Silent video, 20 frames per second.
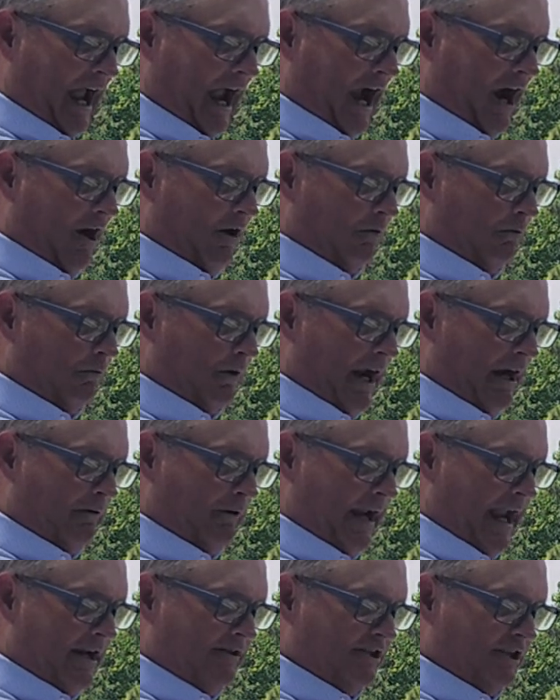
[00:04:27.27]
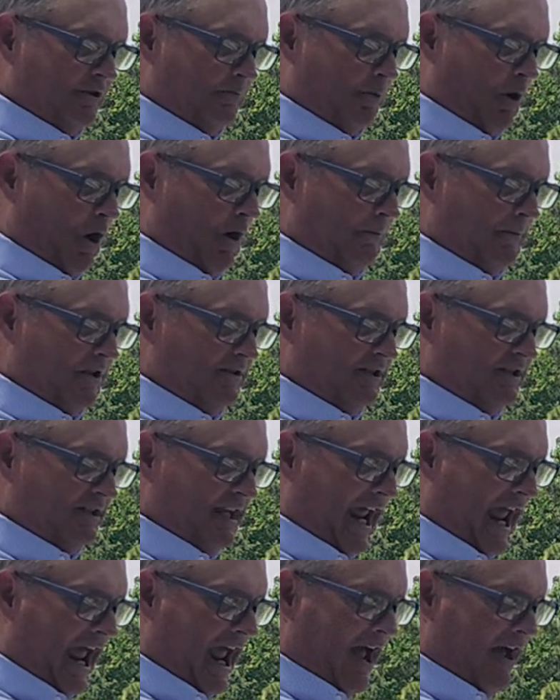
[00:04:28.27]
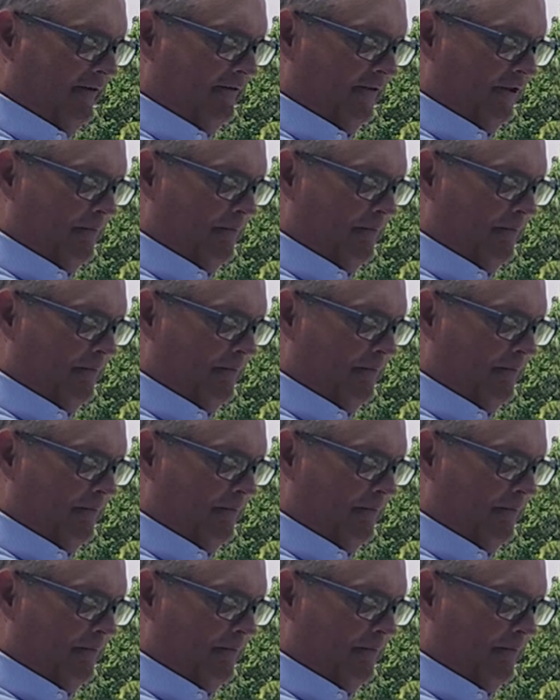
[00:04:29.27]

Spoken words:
our recreation department staff,